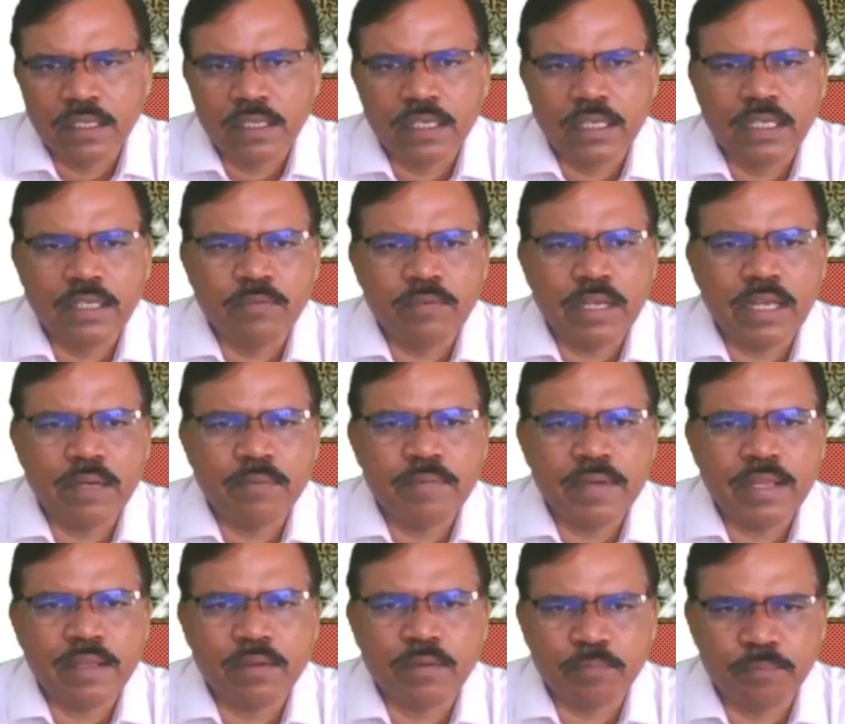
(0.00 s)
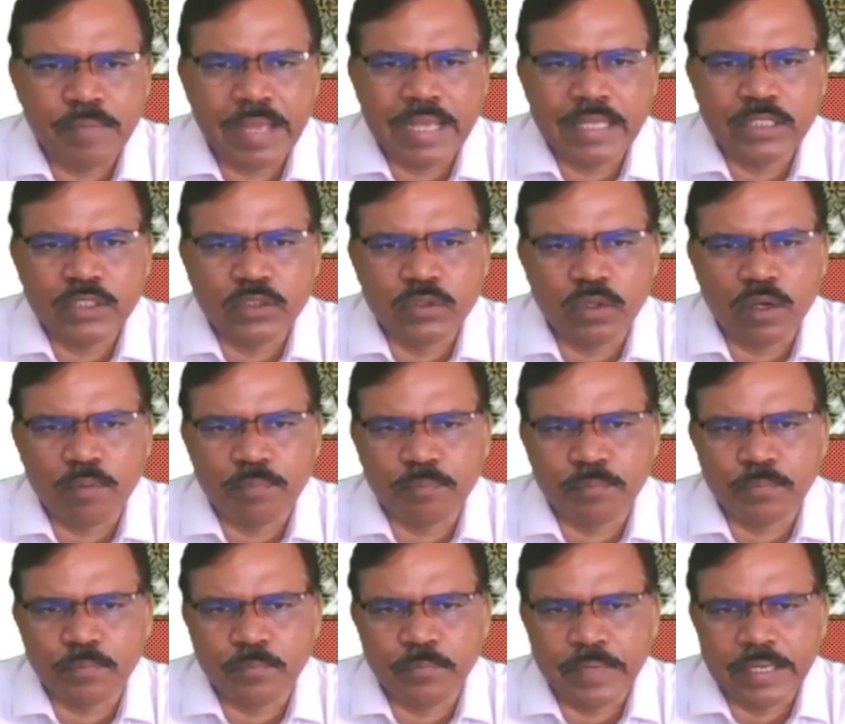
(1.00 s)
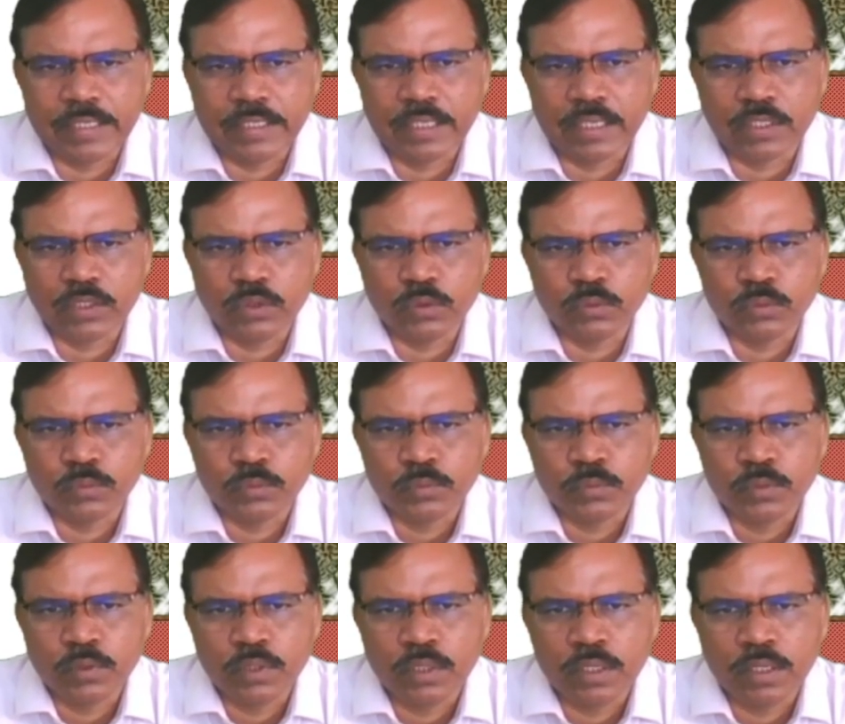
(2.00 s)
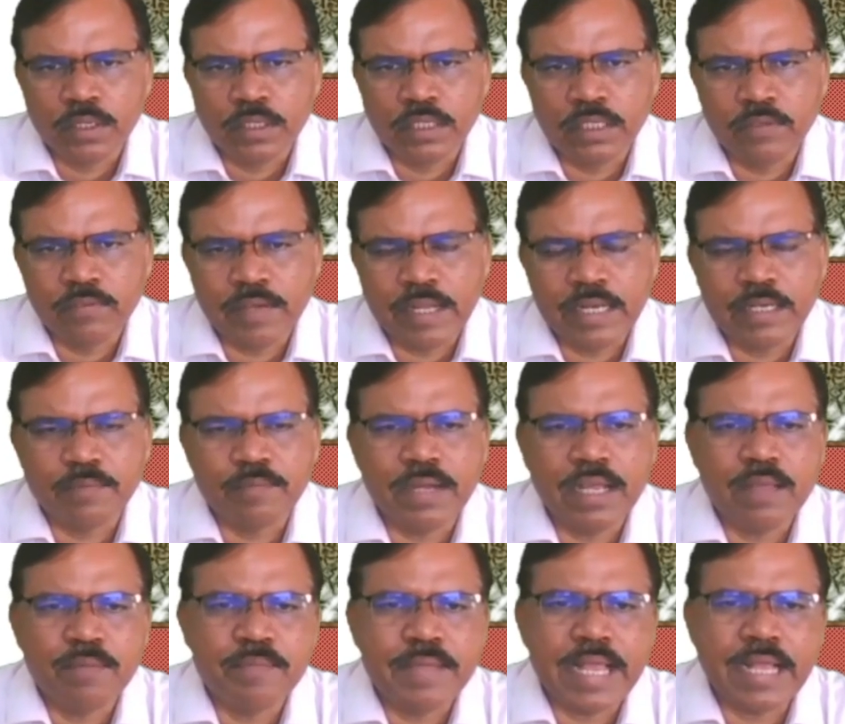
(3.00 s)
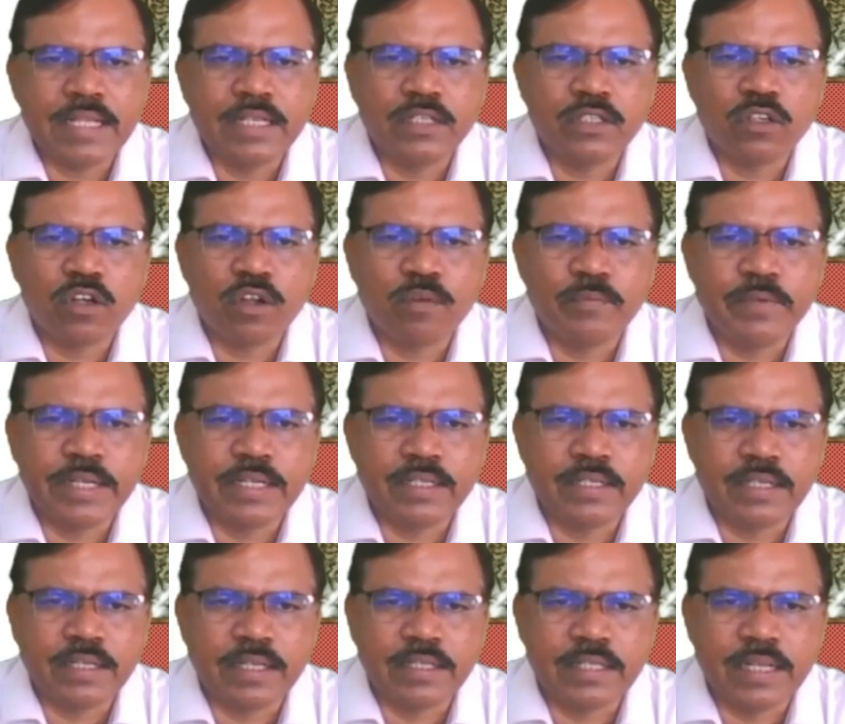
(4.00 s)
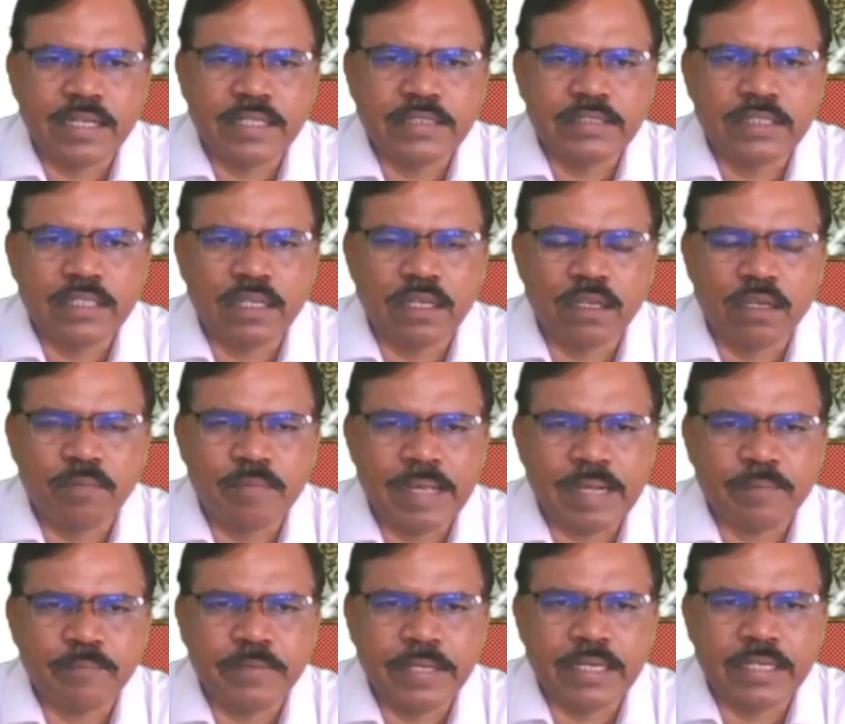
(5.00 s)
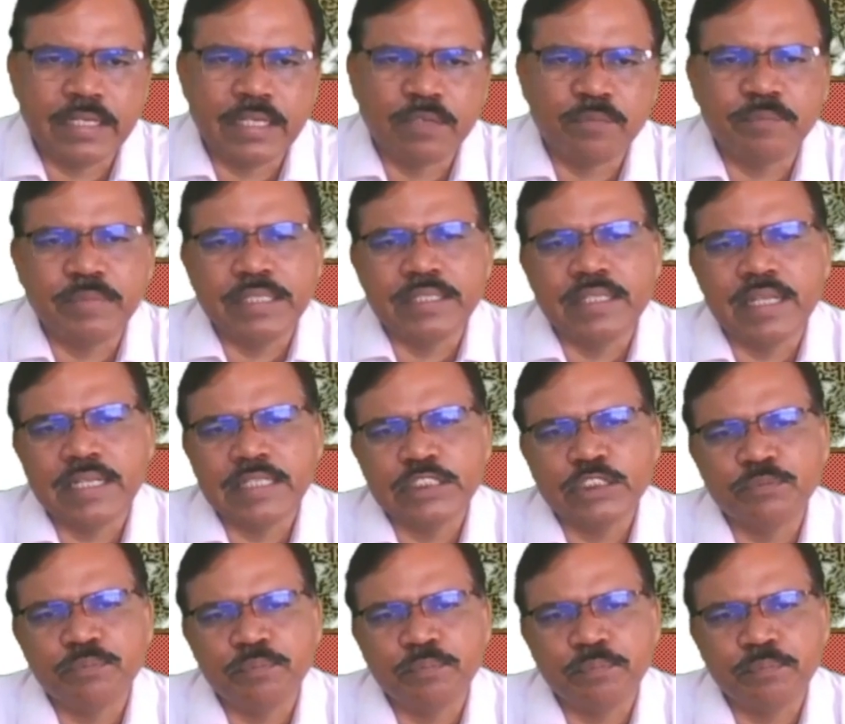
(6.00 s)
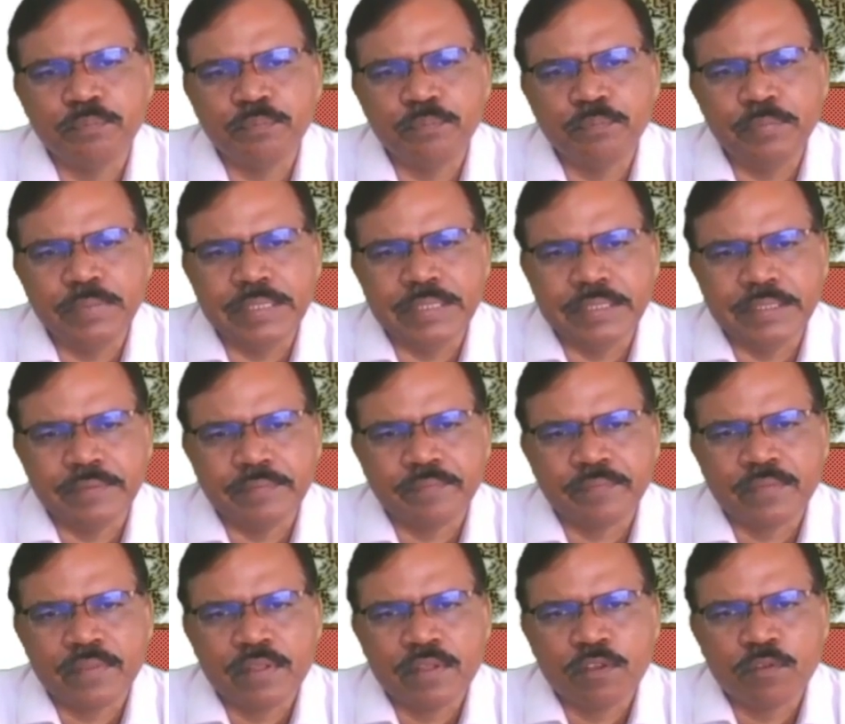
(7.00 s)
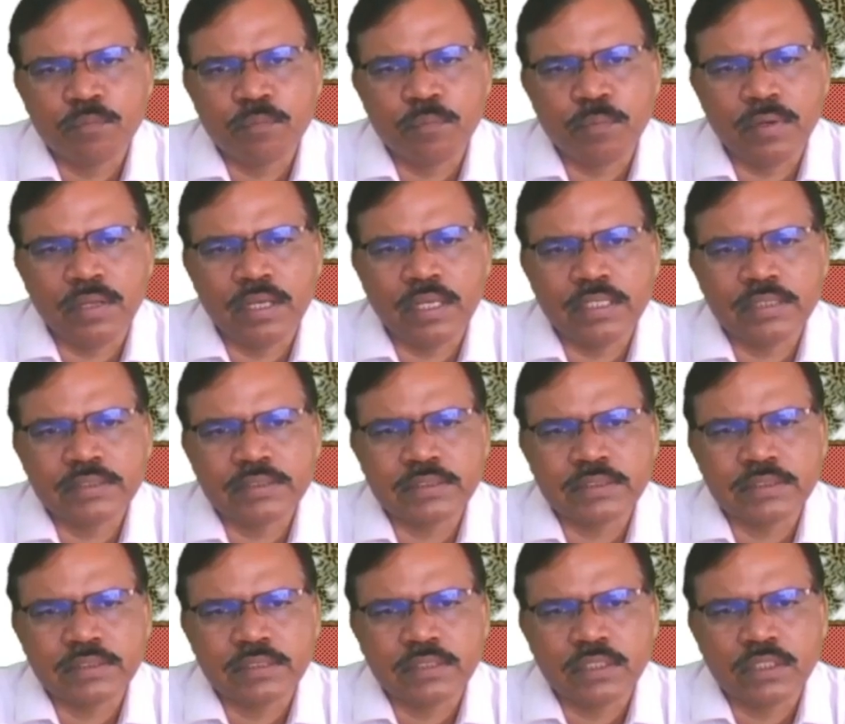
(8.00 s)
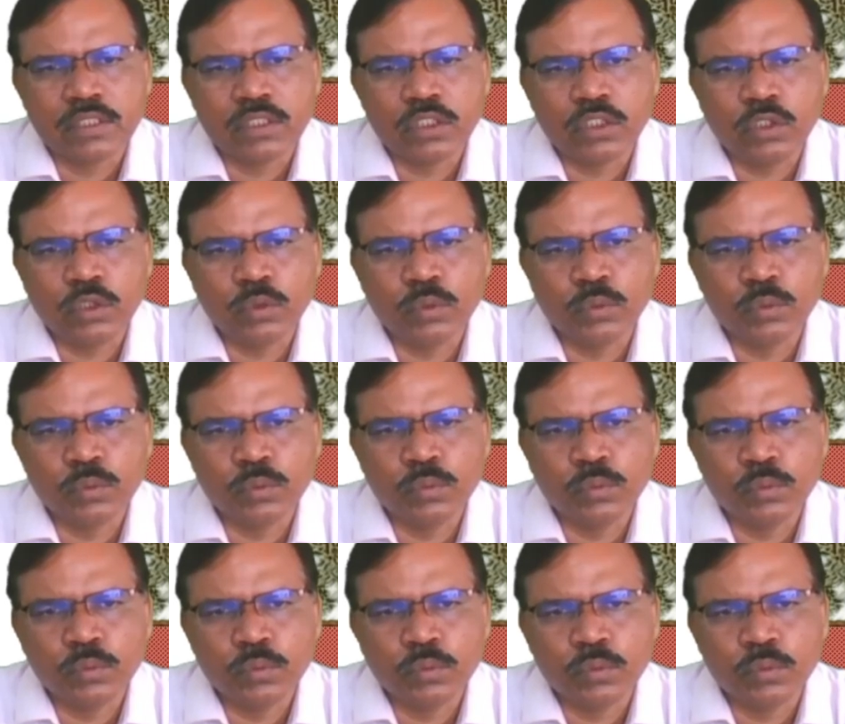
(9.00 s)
divided by magnitude of vector Q divided by magnitude of vector A, that is vector P, that is P, plus Q